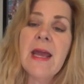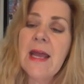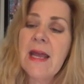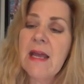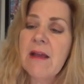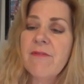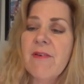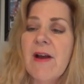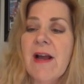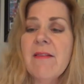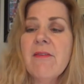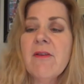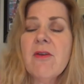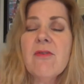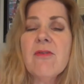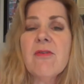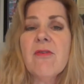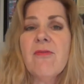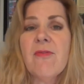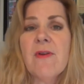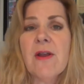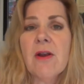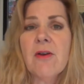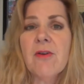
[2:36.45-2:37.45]
If I lose a
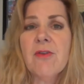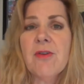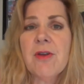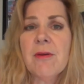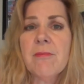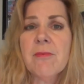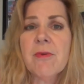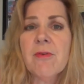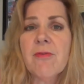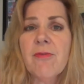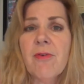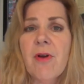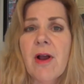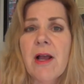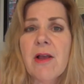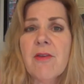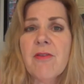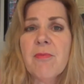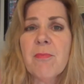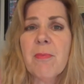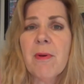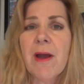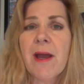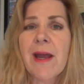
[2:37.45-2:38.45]
fingertip to
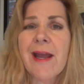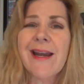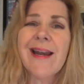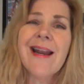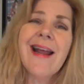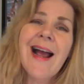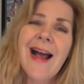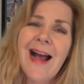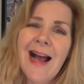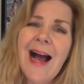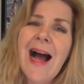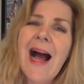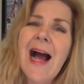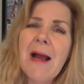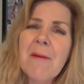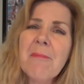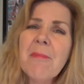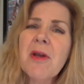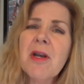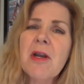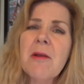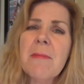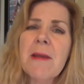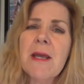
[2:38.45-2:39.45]
frostbite, I'm
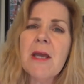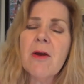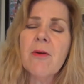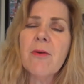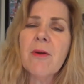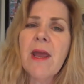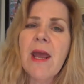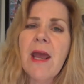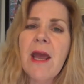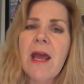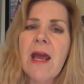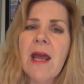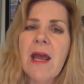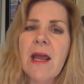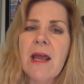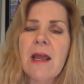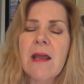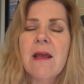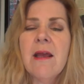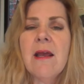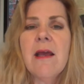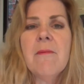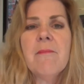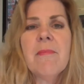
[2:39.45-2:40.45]
going to be okay.
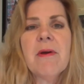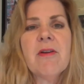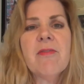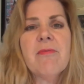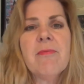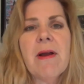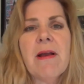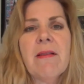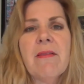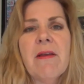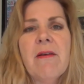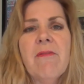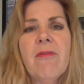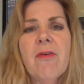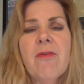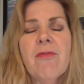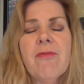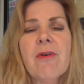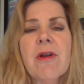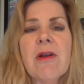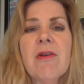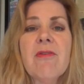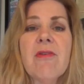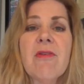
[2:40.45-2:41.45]
But if my liver
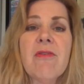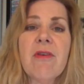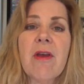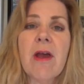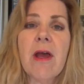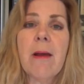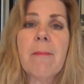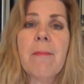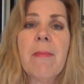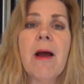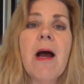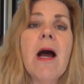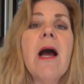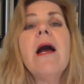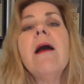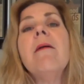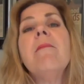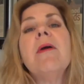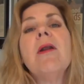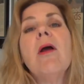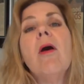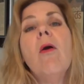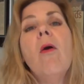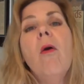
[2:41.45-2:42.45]
freezes up, I'm
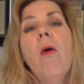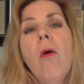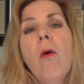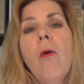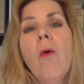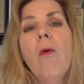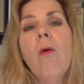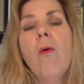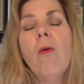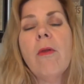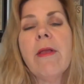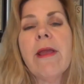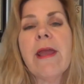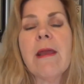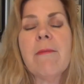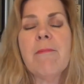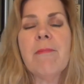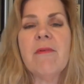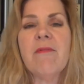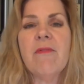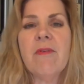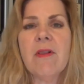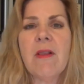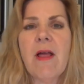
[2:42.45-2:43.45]
in a whole heap
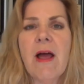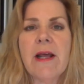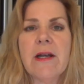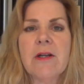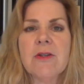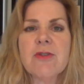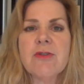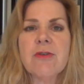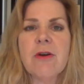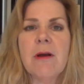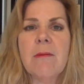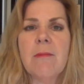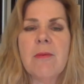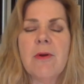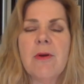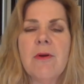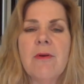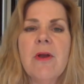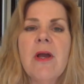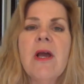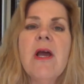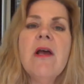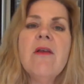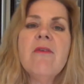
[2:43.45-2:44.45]
of a lot of trouble.
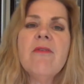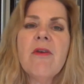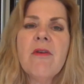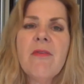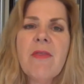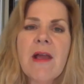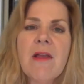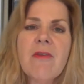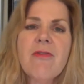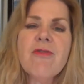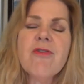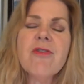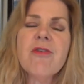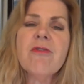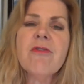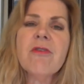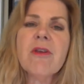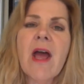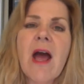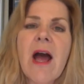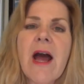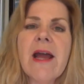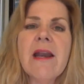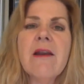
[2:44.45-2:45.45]
So that's
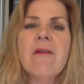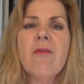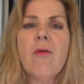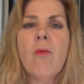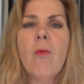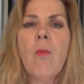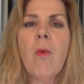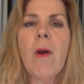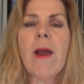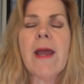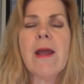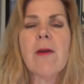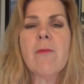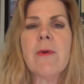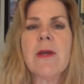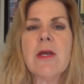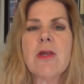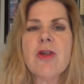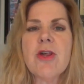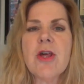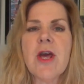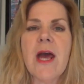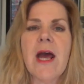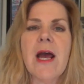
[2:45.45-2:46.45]
just kind of a way we
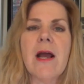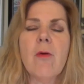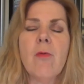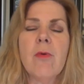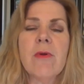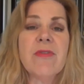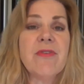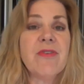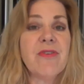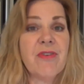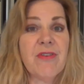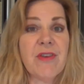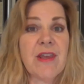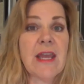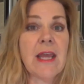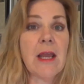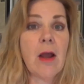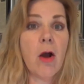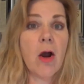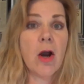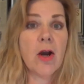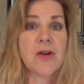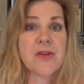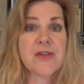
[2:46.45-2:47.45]
check with
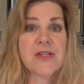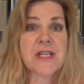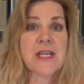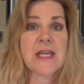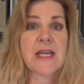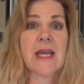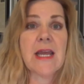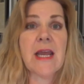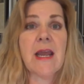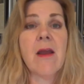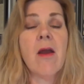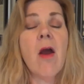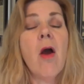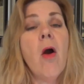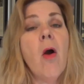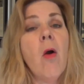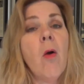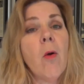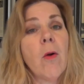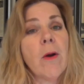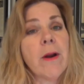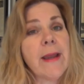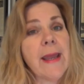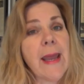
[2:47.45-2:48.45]
CRT,
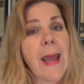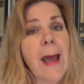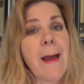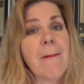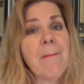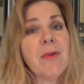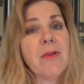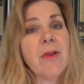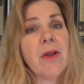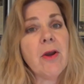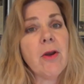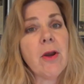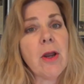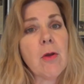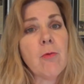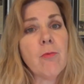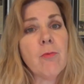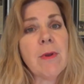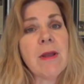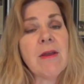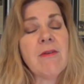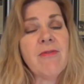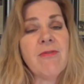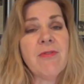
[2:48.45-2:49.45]
or capillary
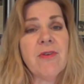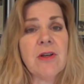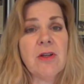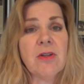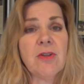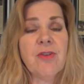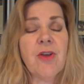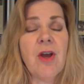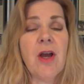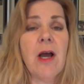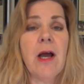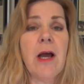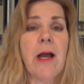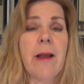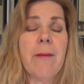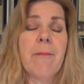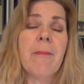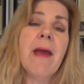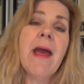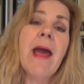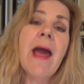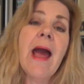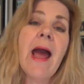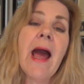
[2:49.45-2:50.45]
refill time,
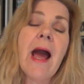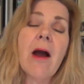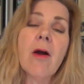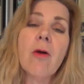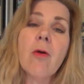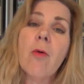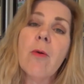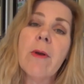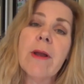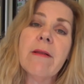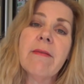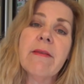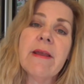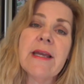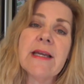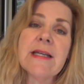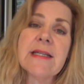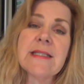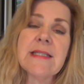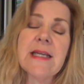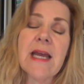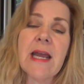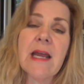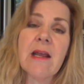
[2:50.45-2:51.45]
how quickly
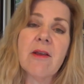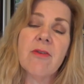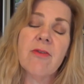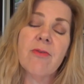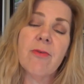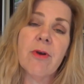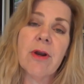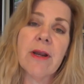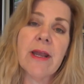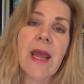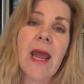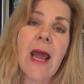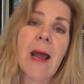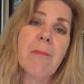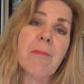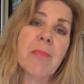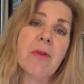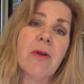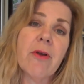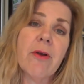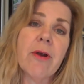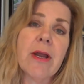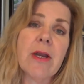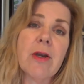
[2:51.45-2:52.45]
it takes for a
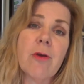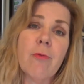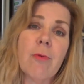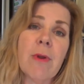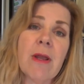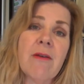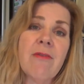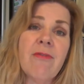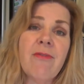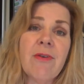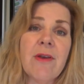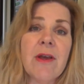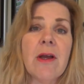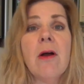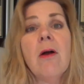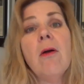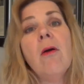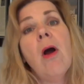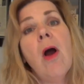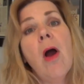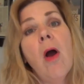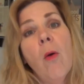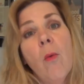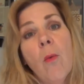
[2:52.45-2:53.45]
capillary to
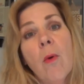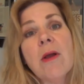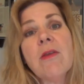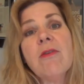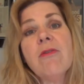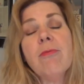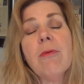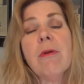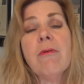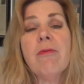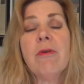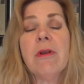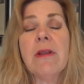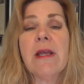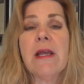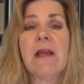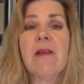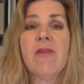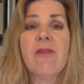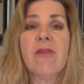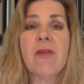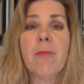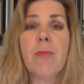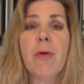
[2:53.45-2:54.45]
refill once we
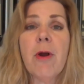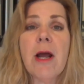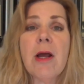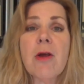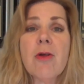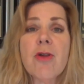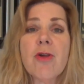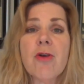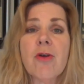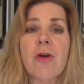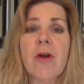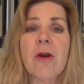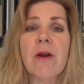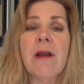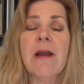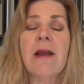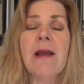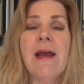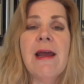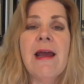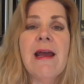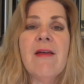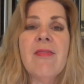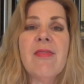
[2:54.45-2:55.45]
release the pressure.
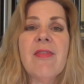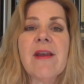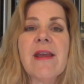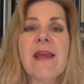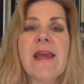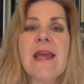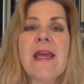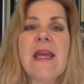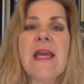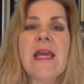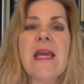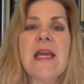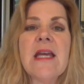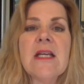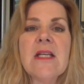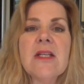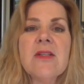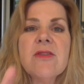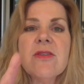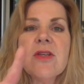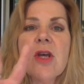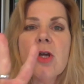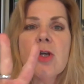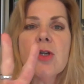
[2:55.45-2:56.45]
The key
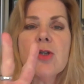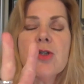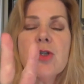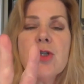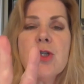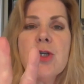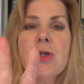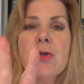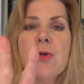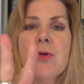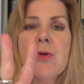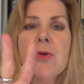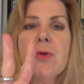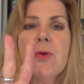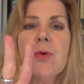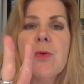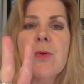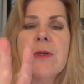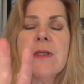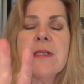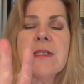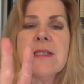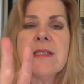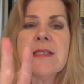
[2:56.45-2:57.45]
is
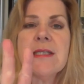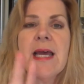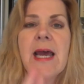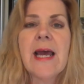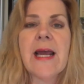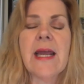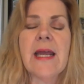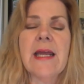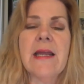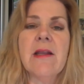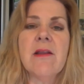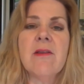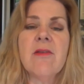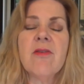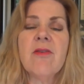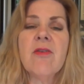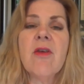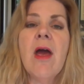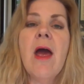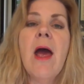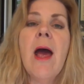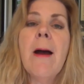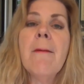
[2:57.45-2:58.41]
2 seconds.